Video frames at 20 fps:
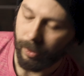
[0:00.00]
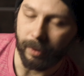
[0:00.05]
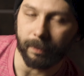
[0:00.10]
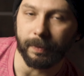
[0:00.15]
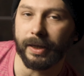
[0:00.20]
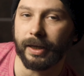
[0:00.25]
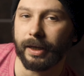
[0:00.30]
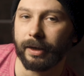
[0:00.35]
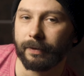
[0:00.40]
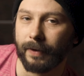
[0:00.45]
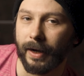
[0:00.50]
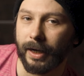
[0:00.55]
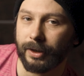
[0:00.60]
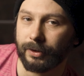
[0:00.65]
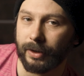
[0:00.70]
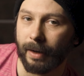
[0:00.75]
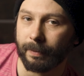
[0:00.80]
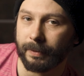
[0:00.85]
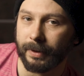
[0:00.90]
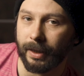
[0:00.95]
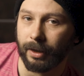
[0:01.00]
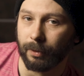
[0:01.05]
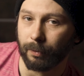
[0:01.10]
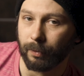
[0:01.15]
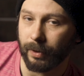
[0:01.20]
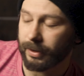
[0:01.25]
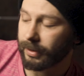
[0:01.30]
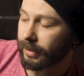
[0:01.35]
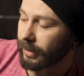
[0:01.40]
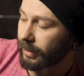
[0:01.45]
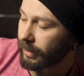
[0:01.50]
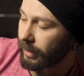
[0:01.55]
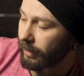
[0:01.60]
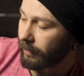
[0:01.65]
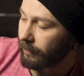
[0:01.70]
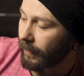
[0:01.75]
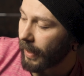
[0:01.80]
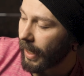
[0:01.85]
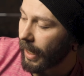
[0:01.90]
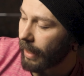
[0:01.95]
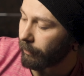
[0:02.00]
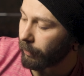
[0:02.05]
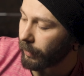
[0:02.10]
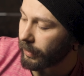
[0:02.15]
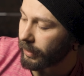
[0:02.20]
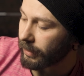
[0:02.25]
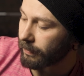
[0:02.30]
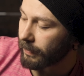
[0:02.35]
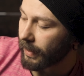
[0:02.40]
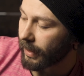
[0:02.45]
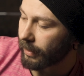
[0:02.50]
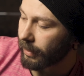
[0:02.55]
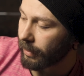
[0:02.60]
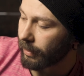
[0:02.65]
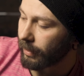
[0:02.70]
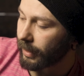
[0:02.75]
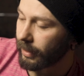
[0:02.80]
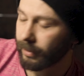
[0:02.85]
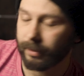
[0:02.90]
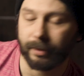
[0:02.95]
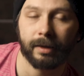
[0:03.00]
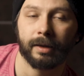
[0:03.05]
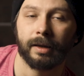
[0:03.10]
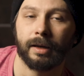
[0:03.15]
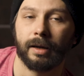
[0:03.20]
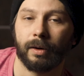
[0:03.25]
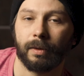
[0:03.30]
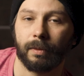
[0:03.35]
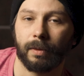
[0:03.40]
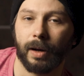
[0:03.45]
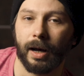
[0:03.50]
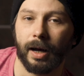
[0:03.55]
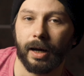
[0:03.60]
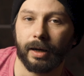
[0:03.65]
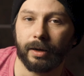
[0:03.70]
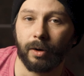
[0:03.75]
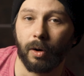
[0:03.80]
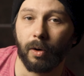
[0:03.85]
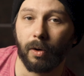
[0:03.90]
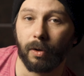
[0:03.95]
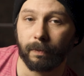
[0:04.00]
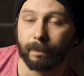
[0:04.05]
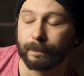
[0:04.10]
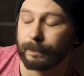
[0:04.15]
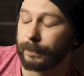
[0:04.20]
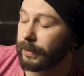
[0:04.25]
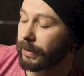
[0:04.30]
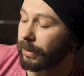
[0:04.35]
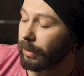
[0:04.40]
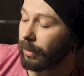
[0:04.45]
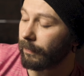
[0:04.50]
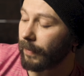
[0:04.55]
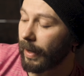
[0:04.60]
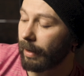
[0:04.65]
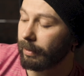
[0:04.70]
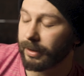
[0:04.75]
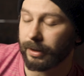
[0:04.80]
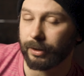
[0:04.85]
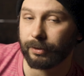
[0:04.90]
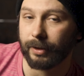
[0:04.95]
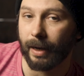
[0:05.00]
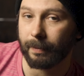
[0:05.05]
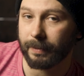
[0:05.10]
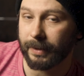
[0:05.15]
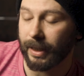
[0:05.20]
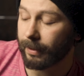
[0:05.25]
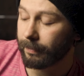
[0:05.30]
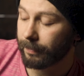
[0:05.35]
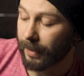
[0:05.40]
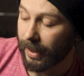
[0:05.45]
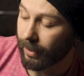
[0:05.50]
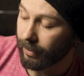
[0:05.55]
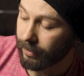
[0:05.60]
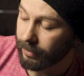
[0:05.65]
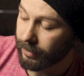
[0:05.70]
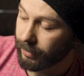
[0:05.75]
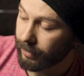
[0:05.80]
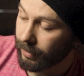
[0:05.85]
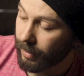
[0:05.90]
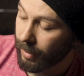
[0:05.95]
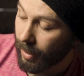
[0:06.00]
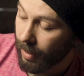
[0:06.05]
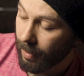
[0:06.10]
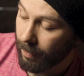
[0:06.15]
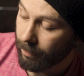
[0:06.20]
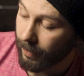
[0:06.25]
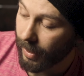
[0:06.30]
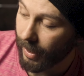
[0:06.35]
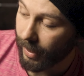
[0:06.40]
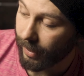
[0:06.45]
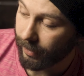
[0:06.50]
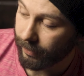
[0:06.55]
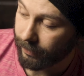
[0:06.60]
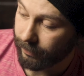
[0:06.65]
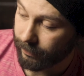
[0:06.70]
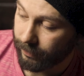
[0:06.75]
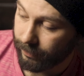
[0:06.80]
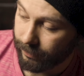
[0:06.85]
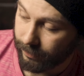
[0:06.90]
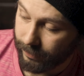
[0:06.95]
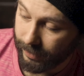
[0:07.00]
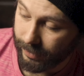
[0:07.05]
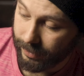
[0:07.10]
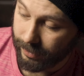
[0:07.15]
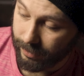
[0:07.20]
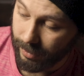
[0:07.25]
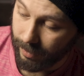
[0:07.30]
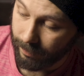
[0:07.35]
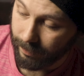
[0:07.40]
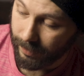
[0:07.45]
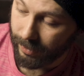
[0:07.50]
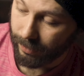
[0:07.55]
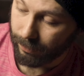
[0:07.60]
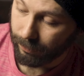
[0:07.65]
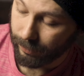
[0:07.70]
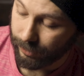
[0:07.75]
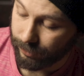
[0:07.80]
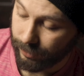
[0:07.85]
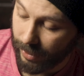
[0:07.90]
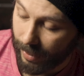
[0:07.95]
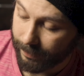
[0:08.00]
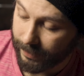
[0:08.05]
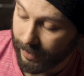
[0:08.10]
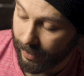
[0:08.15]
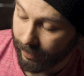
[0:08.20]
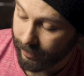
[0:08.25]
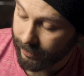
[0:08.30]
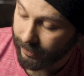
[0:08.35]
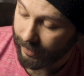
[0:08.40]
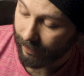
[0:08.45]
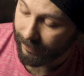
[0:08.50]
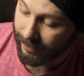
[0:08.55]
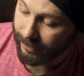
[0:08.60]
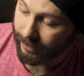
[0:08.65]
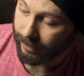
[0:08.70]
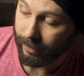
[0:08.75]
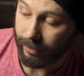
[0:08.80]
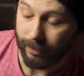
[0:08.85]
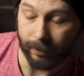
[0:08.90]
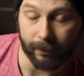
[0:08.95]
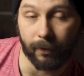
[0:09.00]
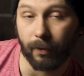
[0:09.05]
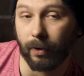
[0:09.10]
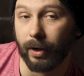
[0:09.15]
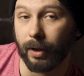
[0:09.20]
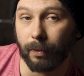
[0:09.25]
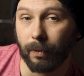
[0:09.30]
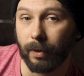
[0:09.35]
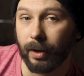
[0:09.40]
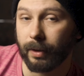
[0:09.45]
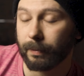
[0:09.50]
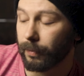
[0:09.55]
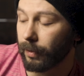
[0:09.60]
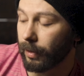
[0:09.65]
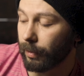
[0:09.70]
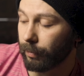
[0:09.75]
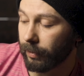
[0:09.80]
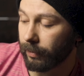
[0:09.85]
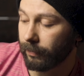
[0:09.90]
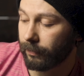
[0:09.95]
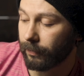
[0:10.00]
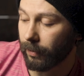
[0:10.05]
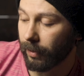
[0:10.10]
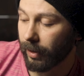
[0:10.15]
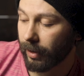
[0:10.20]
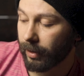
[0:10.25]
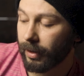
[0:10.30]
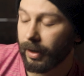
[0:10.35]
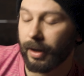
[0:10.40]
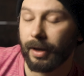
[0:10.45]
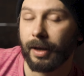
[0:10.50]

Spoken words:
would be if I drop down to 165, which is my current goal. So if I was to drop 10 pounds, this number would drop down to 1,741.14.